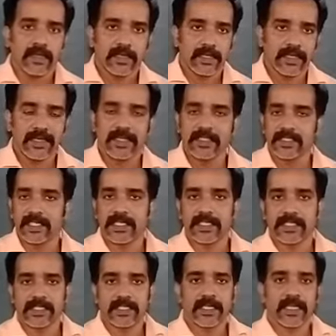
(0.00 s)

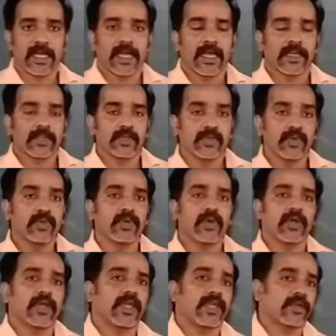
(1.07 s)
integers and Q
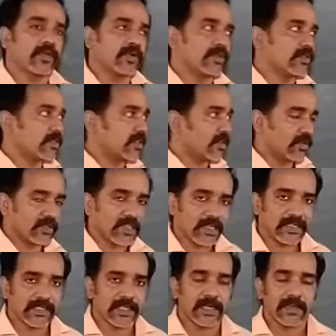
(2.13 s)
not equal to 0. That
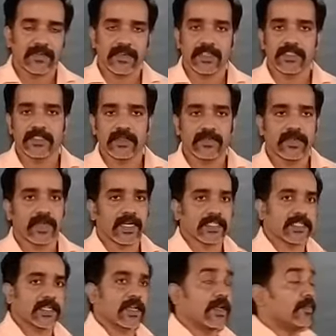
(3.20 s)
is the definition of a
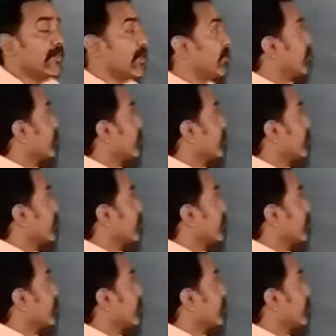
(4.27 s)
rational number.